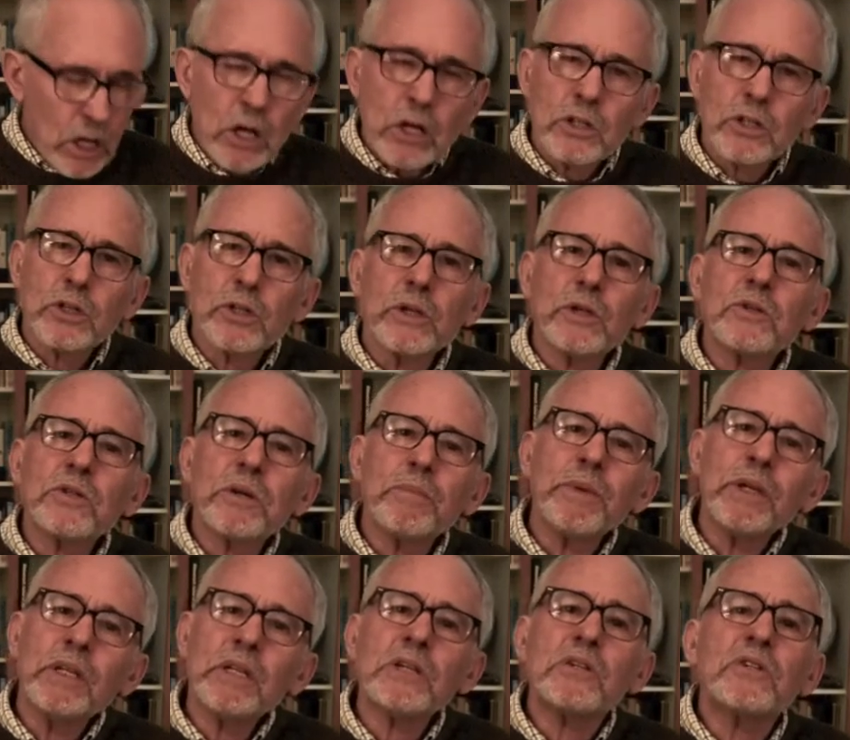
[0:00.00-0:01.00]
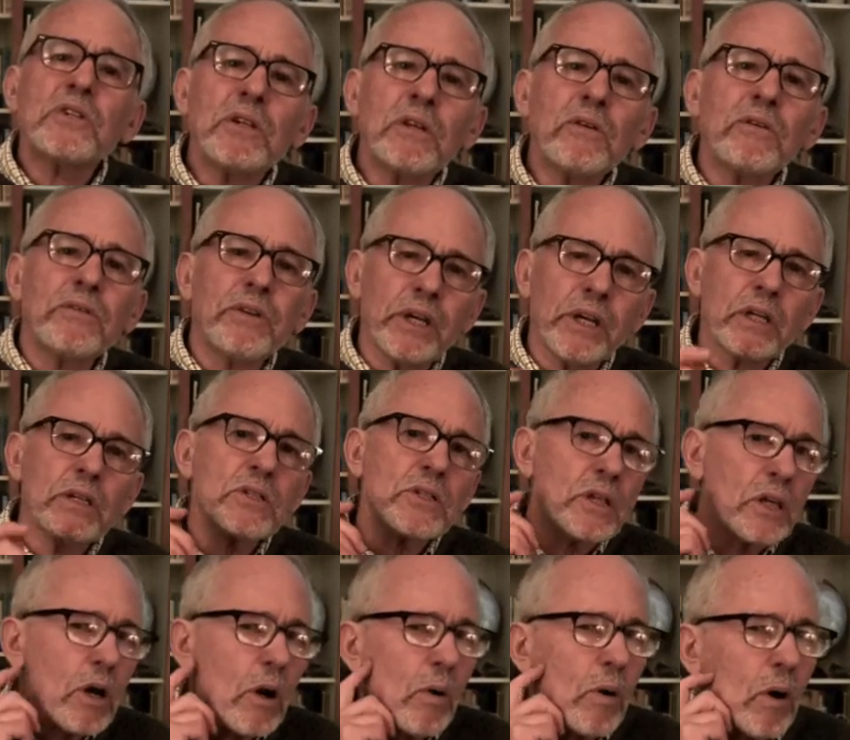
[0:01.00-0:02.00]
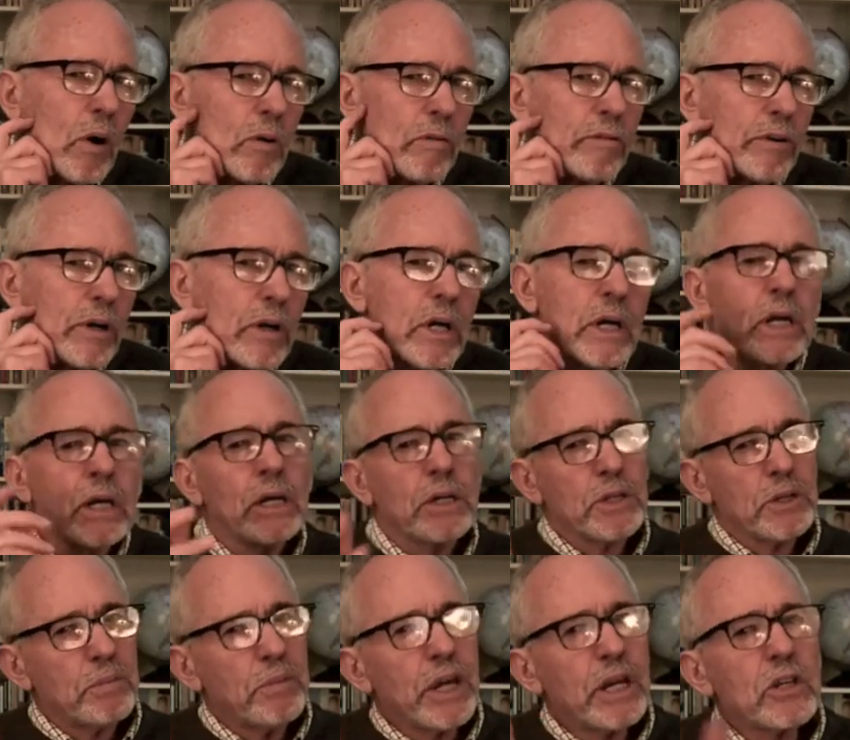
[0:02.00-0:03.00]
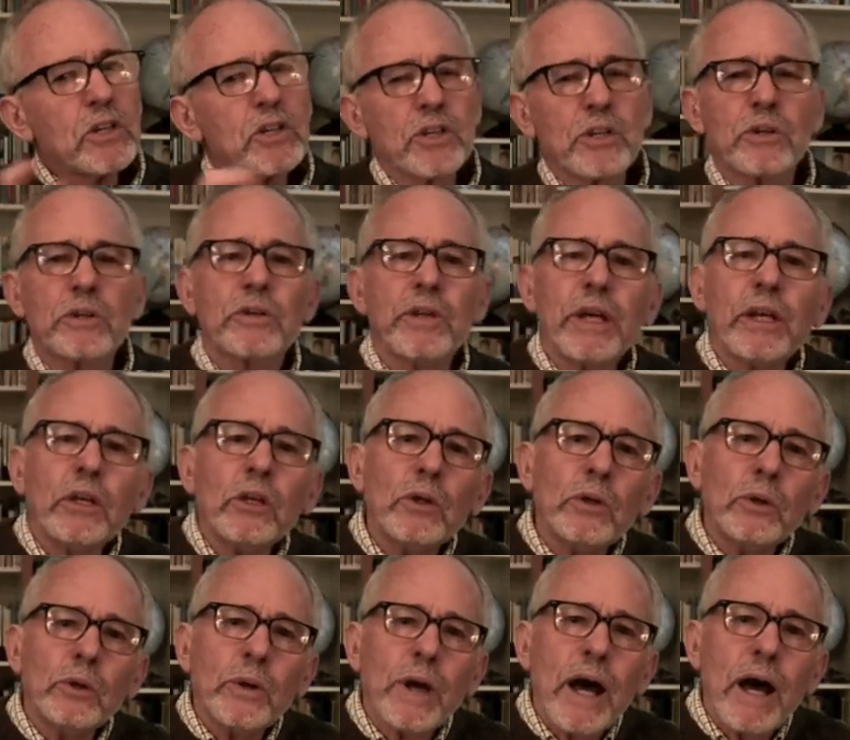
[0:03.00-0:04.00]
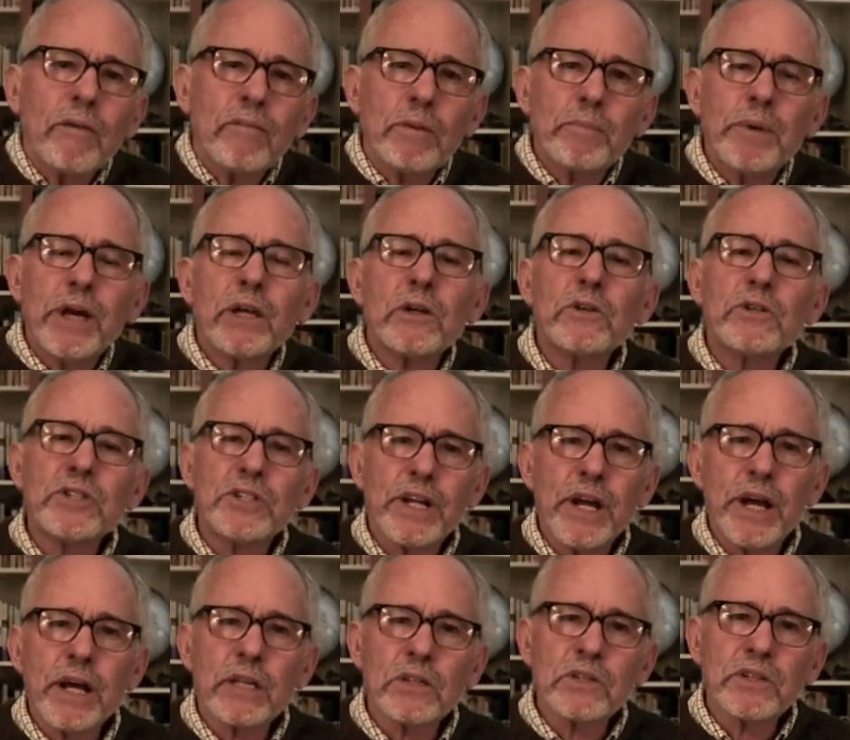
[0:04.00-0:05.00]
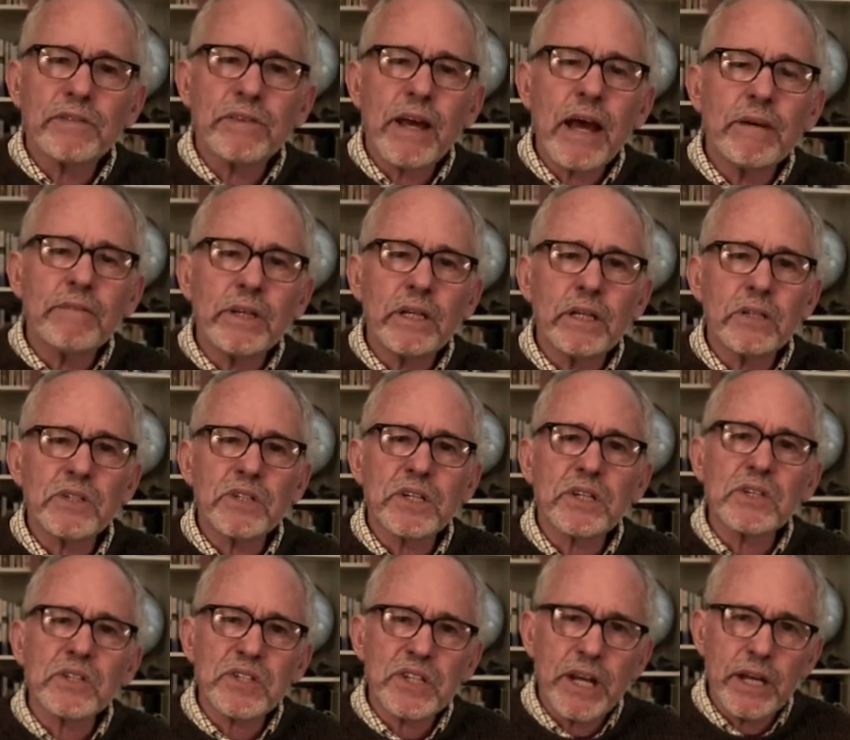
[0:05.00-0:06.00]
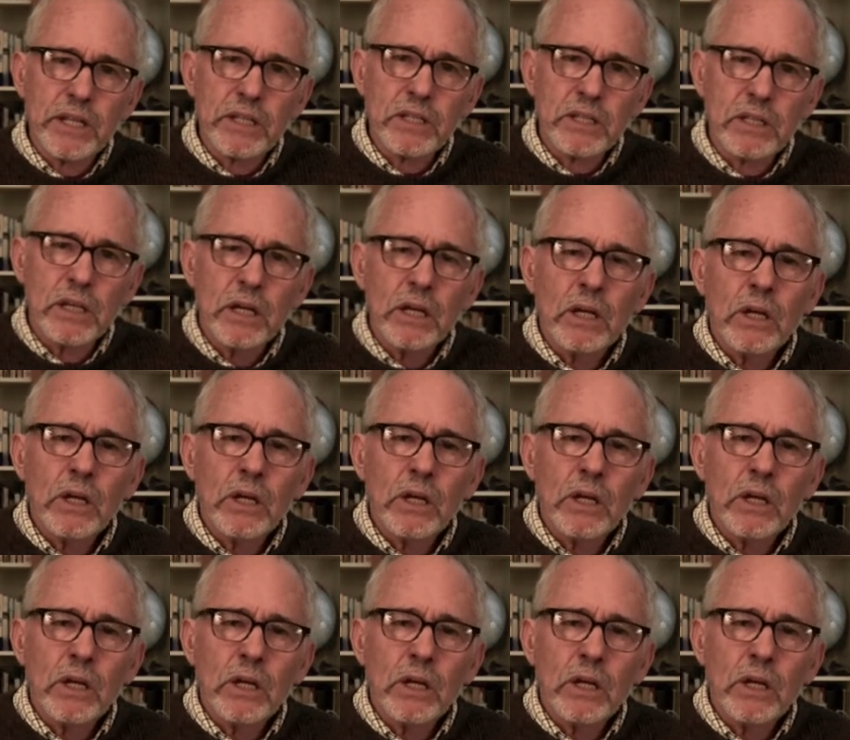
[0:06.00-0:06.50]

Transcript: So there's some additional things to go over to make sure that you have a better chance of having success